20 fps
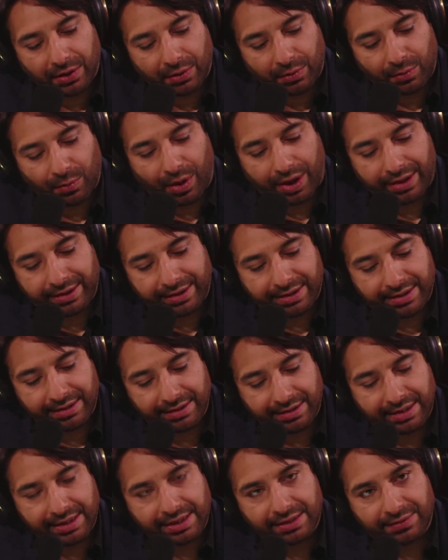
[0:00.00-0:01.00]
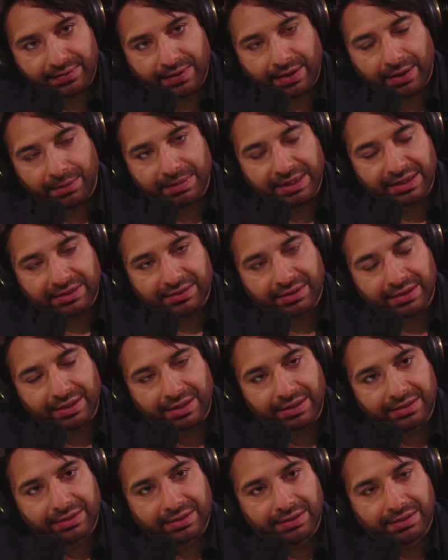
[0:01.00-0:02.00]
what this film is
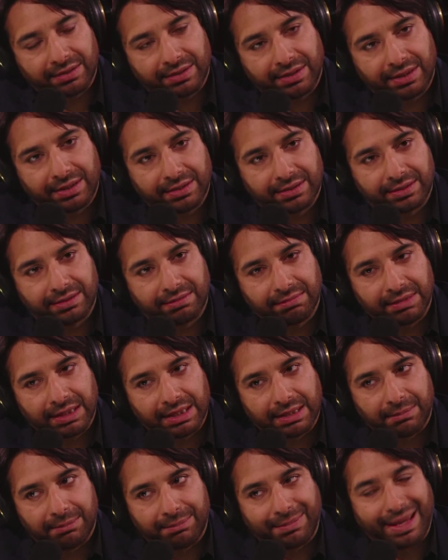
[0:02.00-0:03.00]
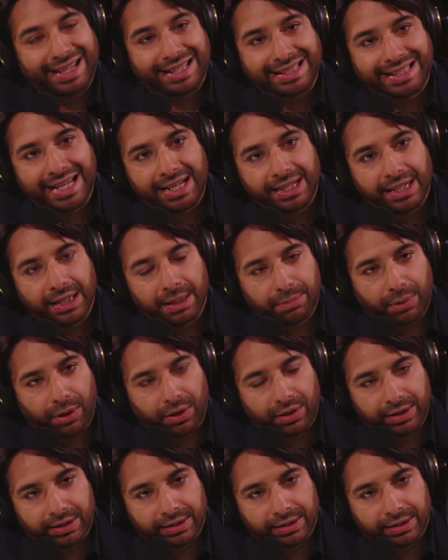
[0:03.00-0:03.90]
is is meditating upon?